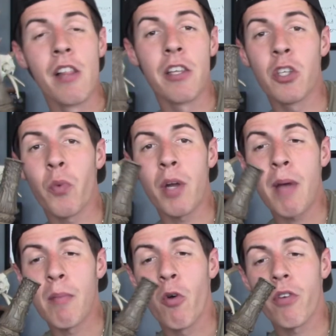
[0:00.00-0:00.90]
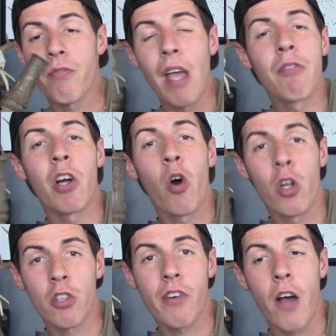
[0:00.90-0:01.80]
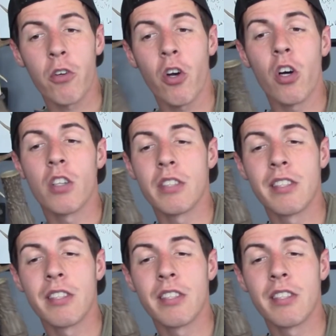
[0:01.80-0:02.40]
this is one of my more favorite all-around calls.